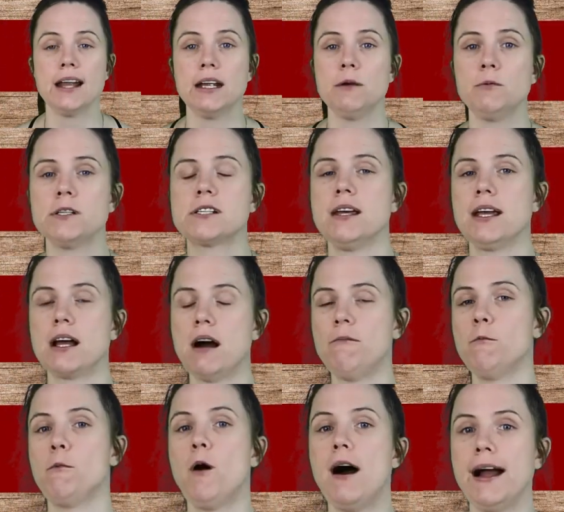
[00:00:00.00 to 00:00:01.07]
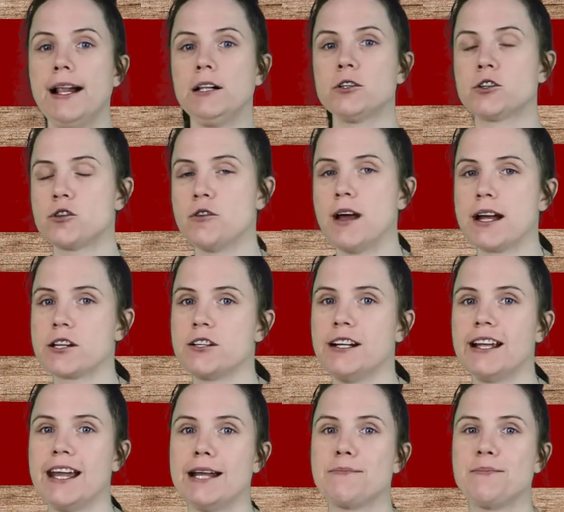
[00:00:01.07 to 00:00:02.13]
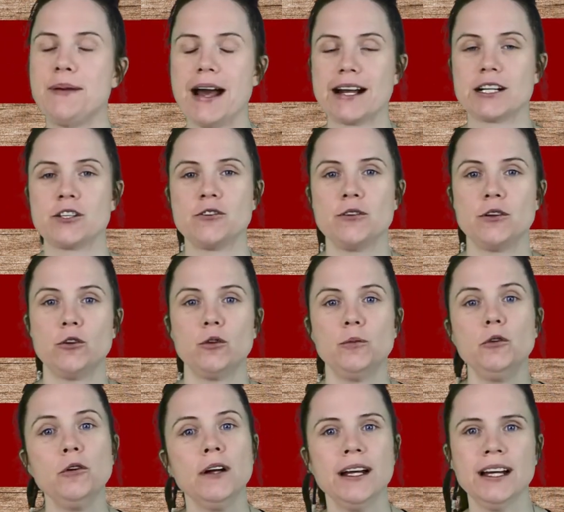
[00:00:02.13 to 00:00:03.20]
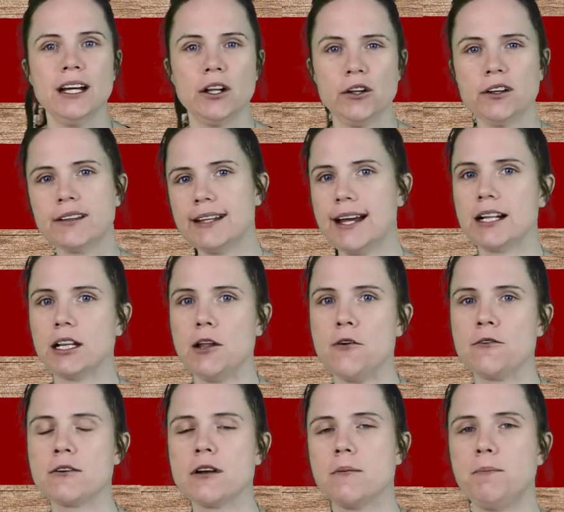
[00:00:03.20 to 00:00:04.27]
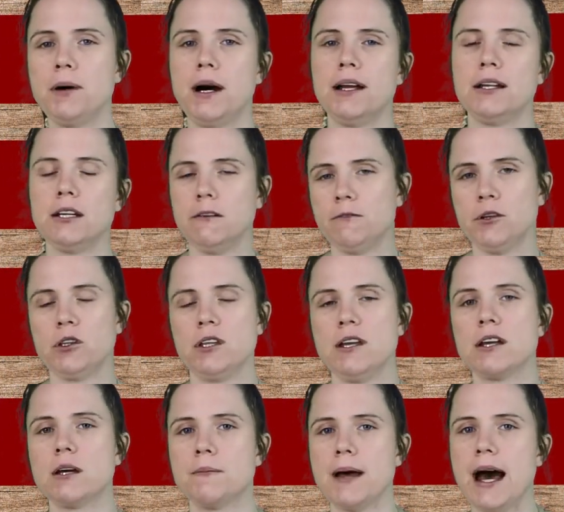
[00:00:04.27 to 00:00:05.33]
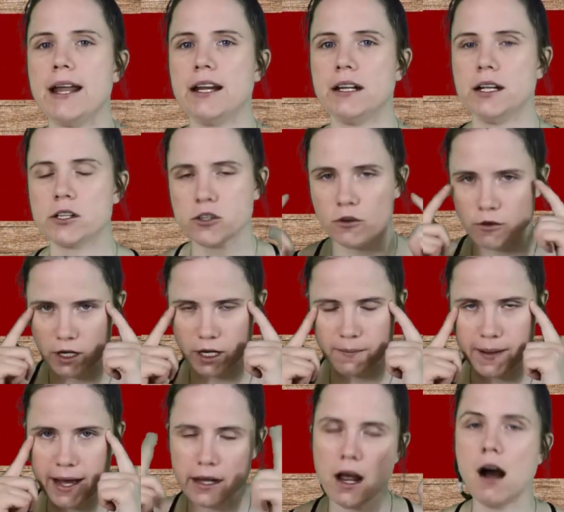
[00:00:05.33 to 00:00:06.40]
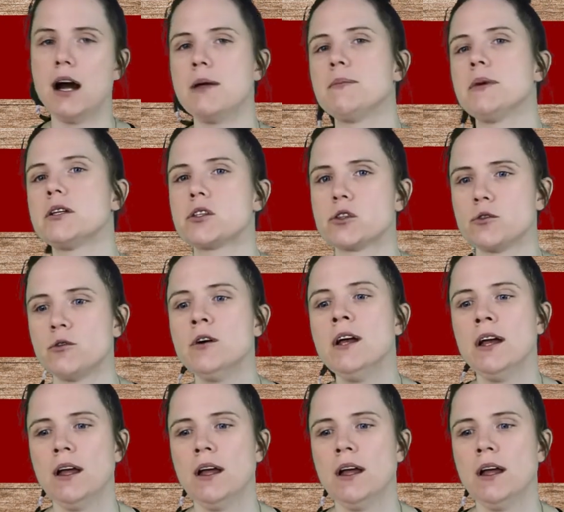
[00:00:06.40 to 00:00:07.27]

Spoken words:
It will take a while to actually get back to normal. Not that long, but if you think about it, it's all about eye muscle.